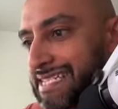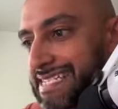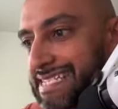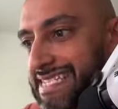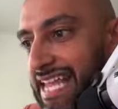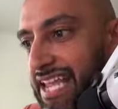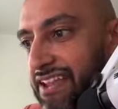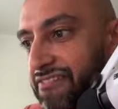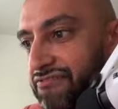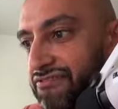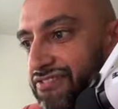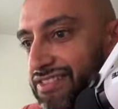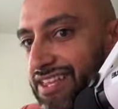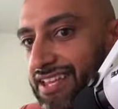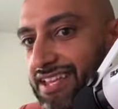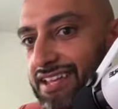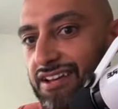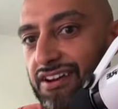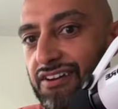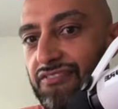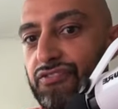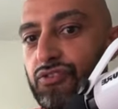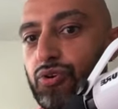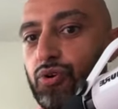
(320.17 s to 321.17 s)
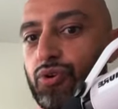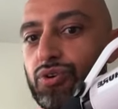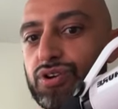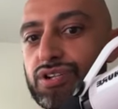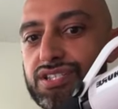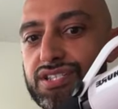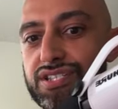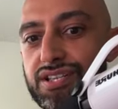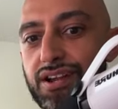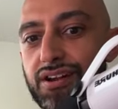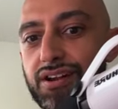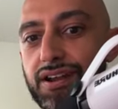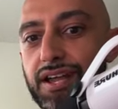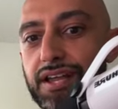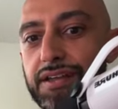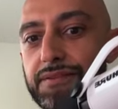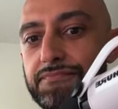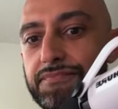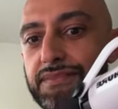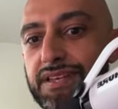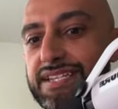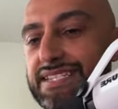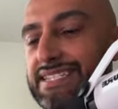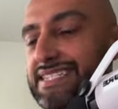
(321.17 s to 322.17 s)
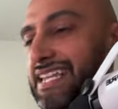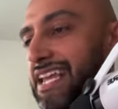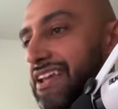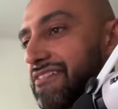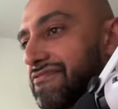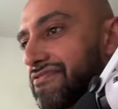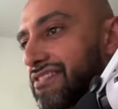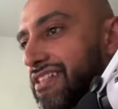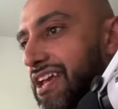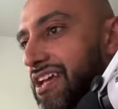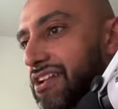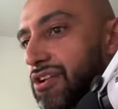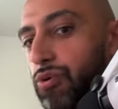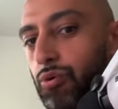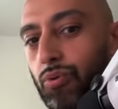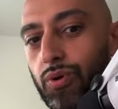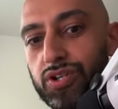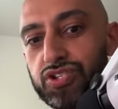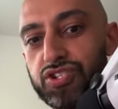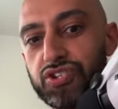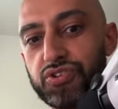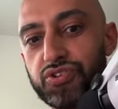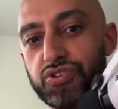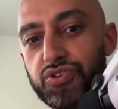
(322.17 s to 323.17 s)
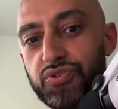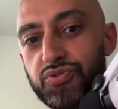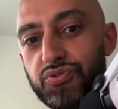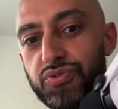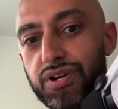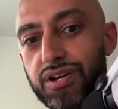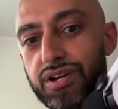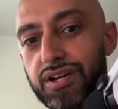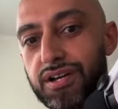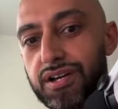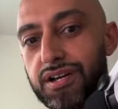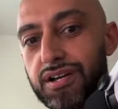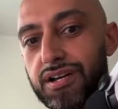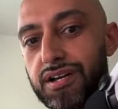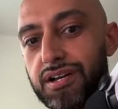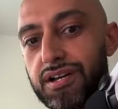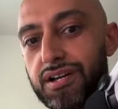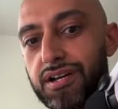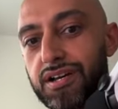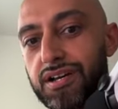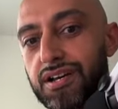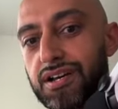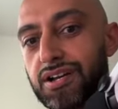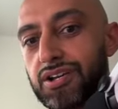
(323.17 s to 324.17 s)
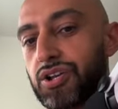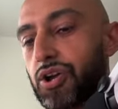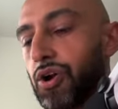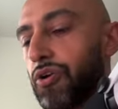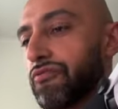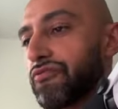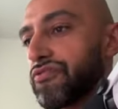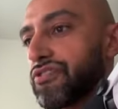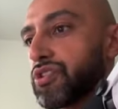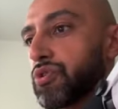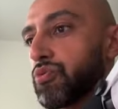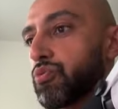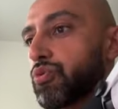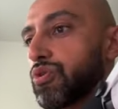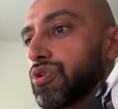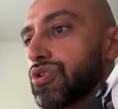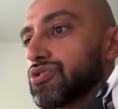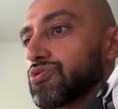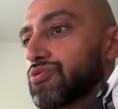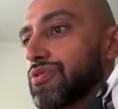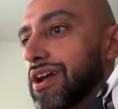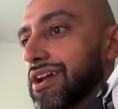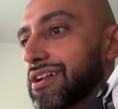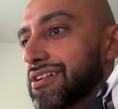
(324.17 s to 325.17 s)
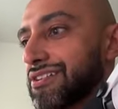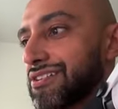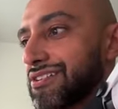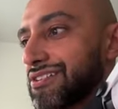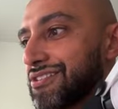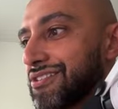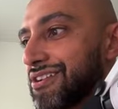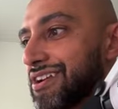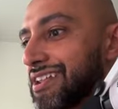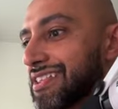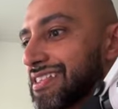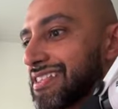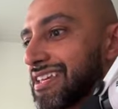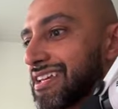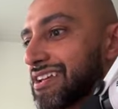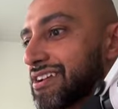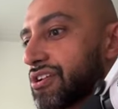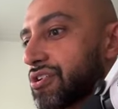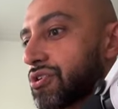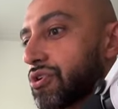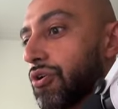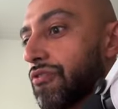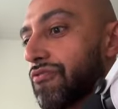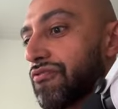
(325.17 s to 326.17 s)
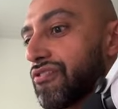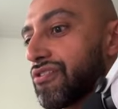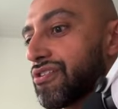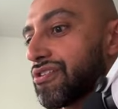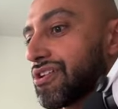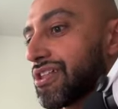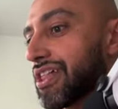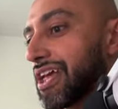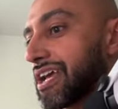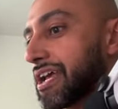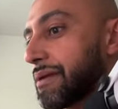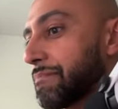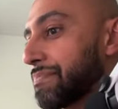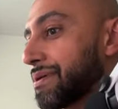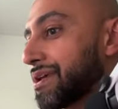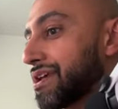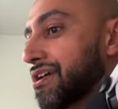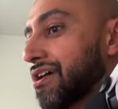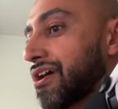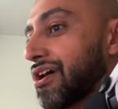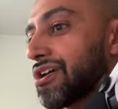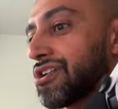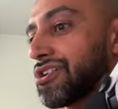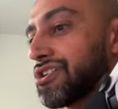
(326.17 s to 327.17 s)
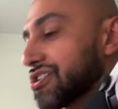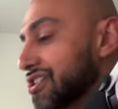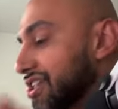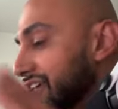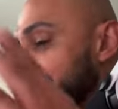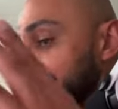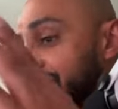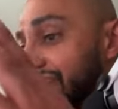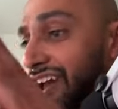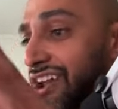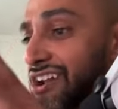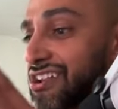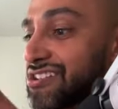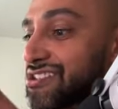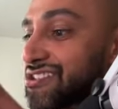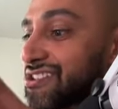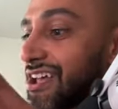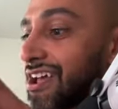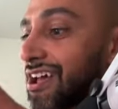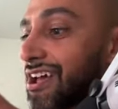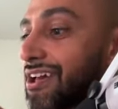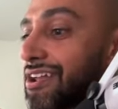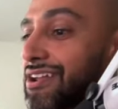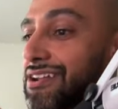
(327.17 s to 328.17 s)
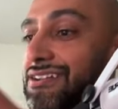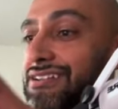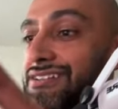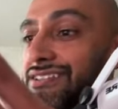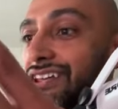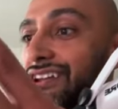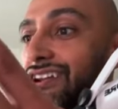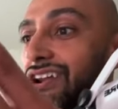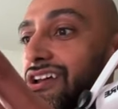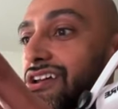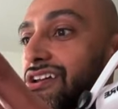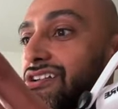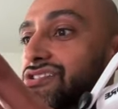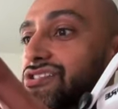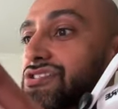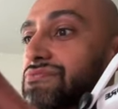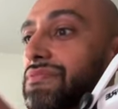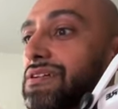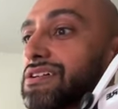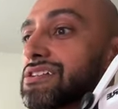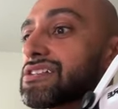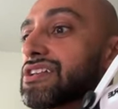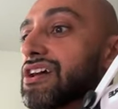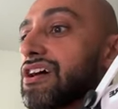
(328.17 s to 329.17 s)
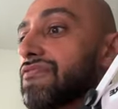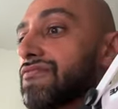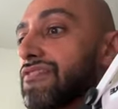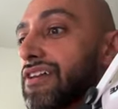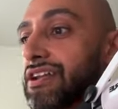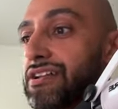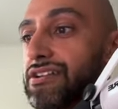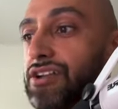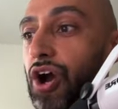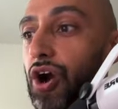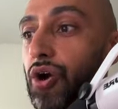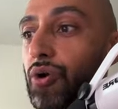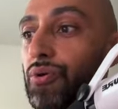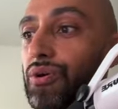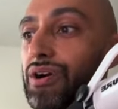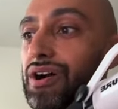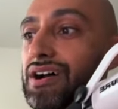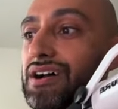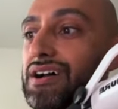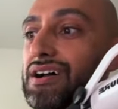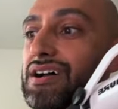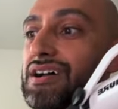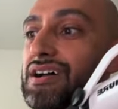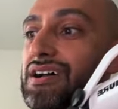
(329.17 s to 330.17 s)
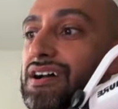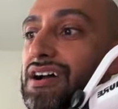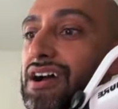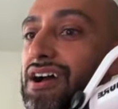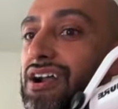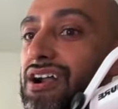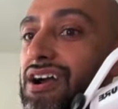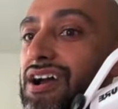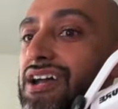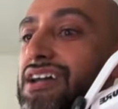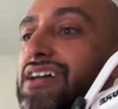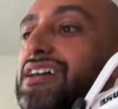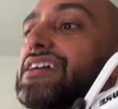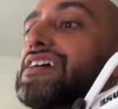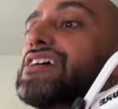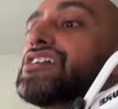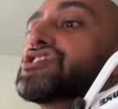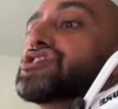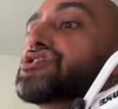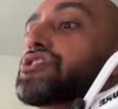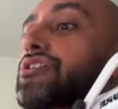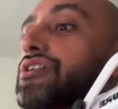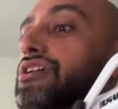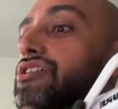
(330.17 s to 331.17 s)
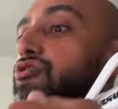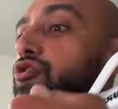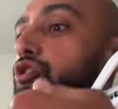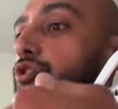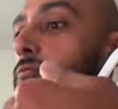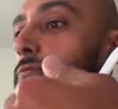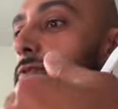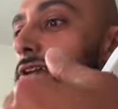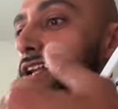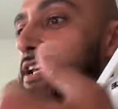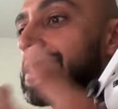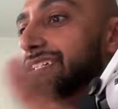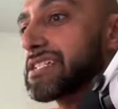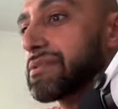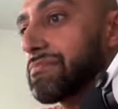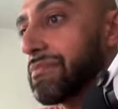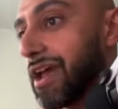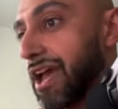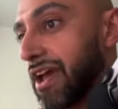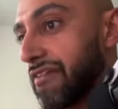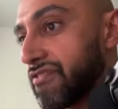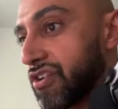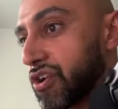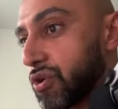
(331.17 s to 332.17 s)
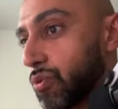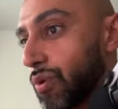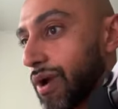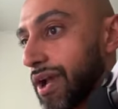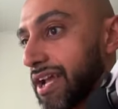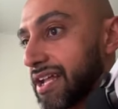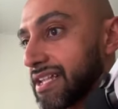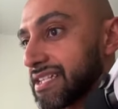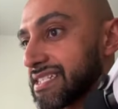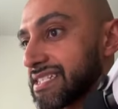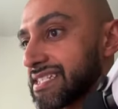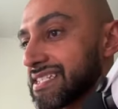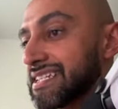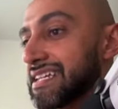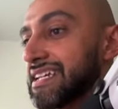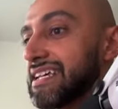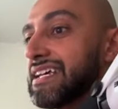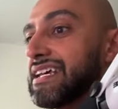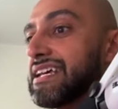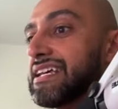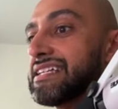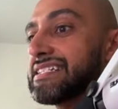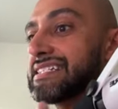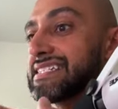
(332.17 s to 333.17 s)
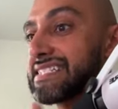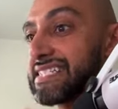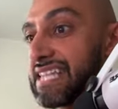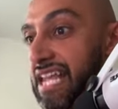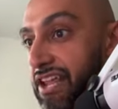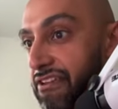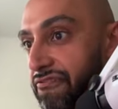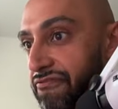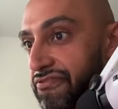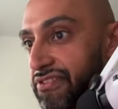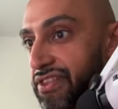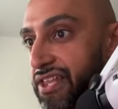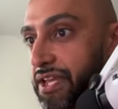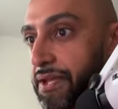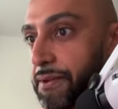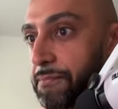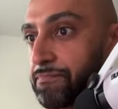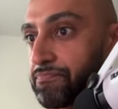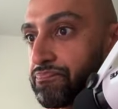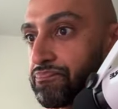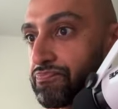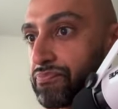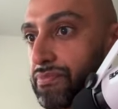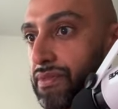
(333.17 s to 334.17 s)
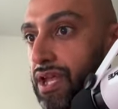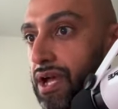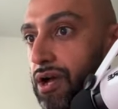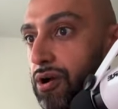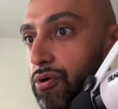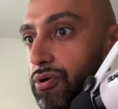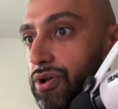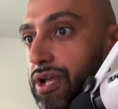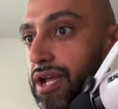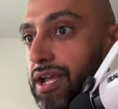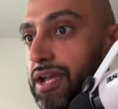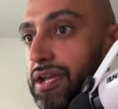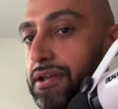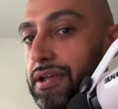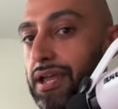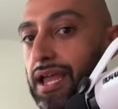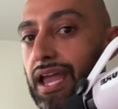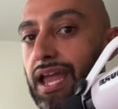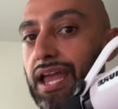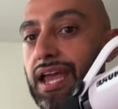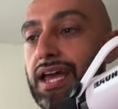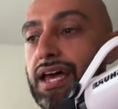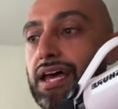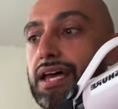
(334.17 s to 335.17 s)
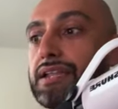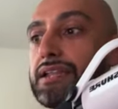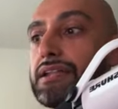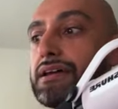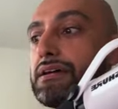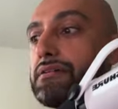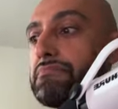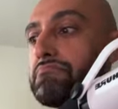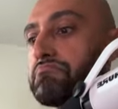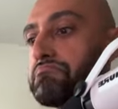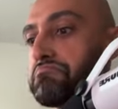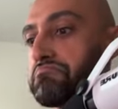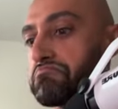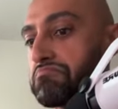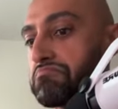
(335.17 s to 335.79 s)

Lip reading: Safely, of course, all right? Safely. I don't want you to go for the world record or anything, or go for like a PR and you're like, that he said, and then I injured myself. Like, no. All right? Start incorporating some heavier weights safely, okay? And